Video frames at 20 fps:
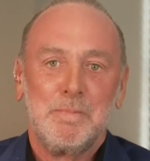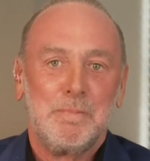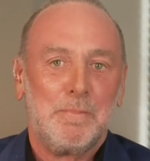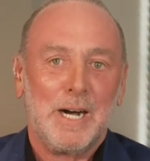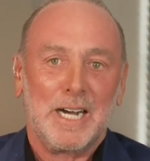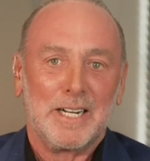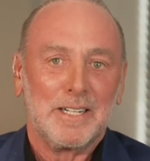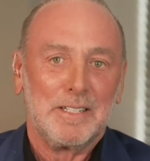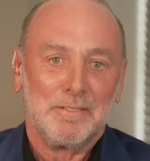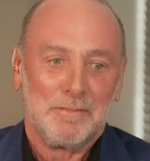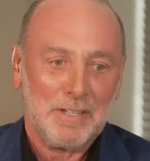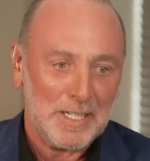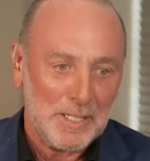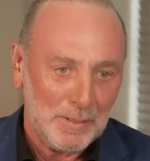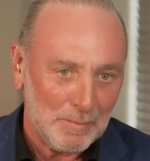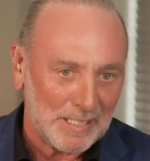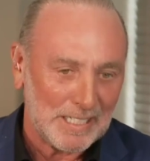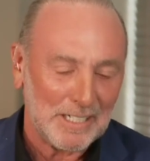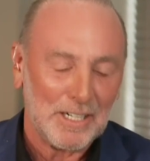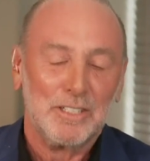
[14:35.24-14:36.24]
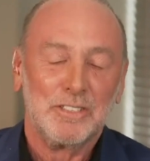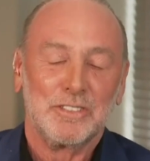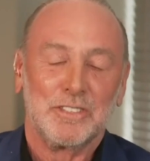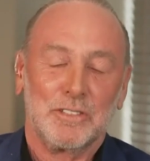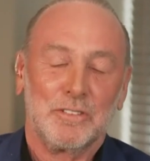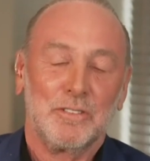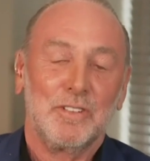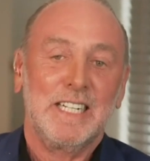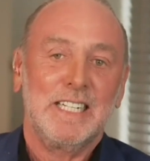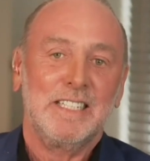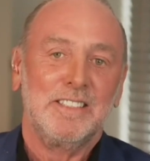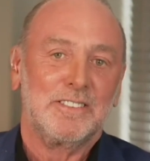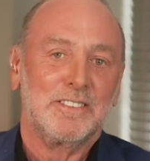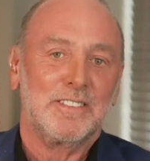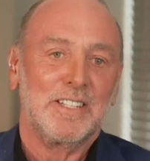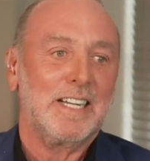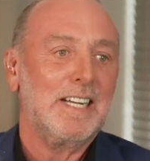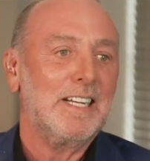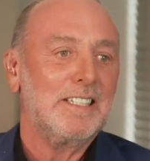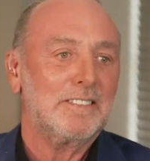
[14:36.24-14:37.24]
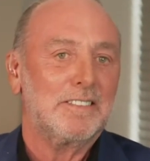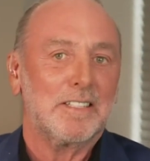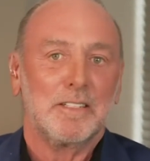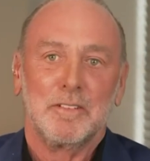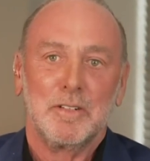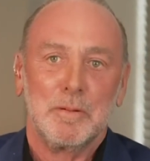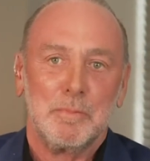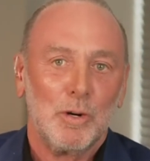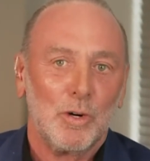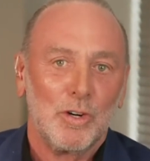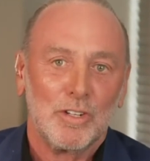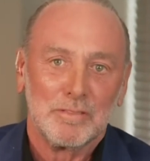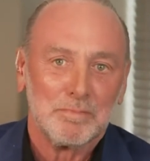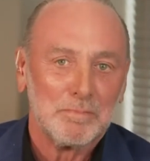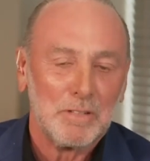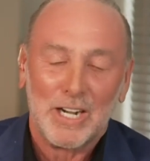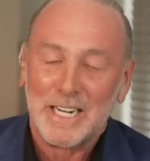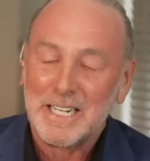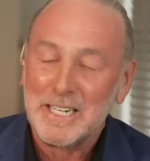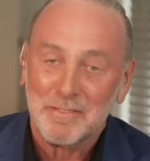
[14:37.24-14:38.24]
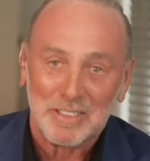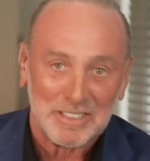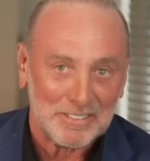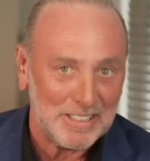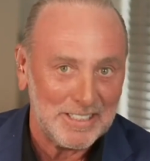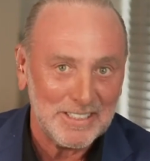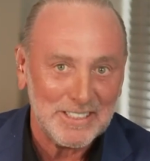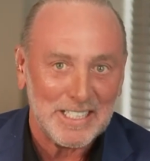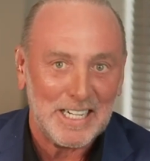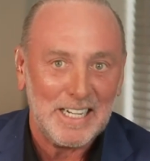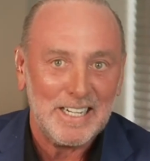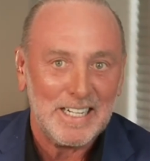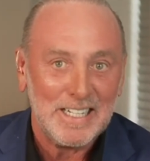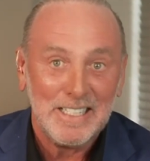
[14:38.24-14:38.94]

But if anyone goes and reads the Hansett report, I never said that.